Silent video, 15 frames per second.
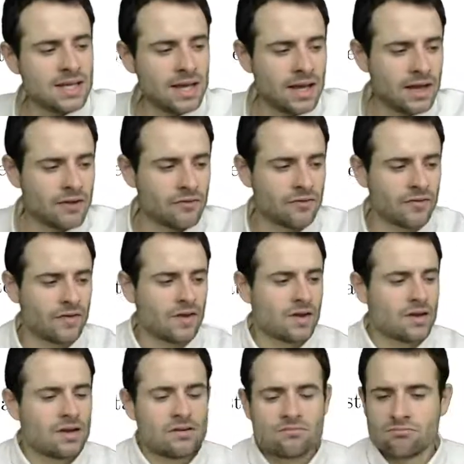if
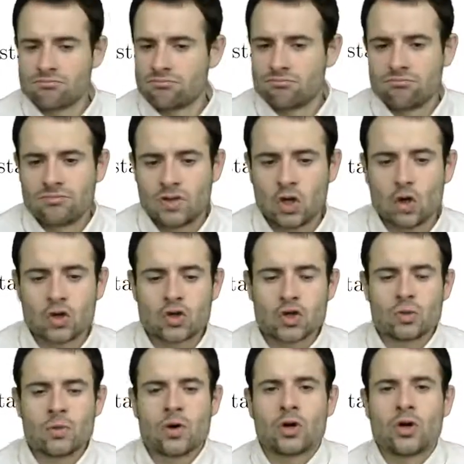the
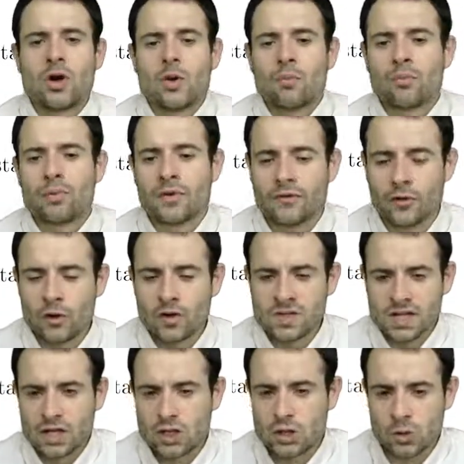consumer prefers
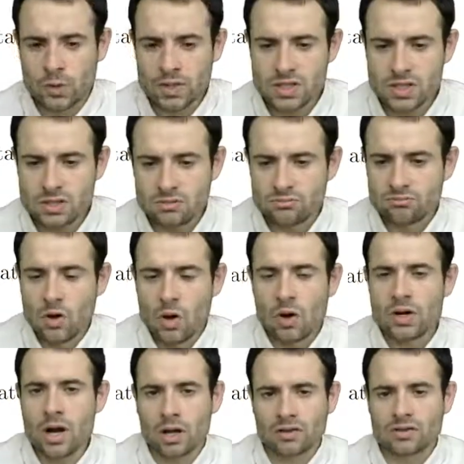insurance or
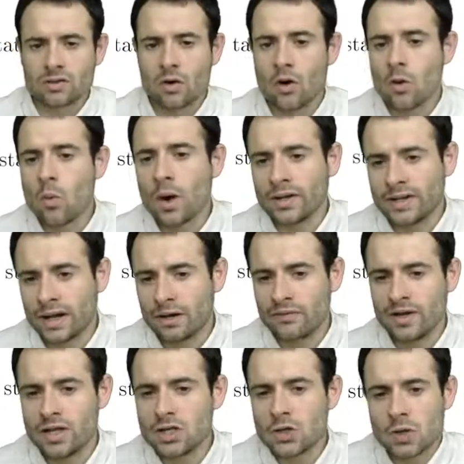not, or what kind of
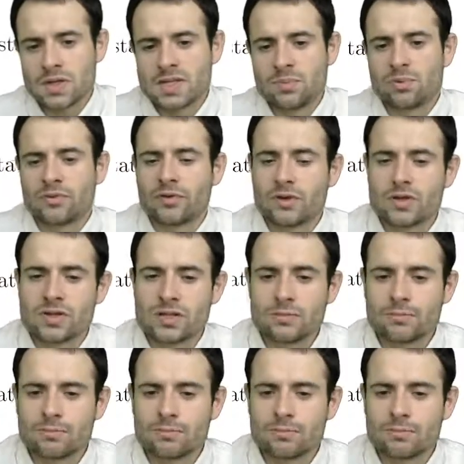insurance he prefers.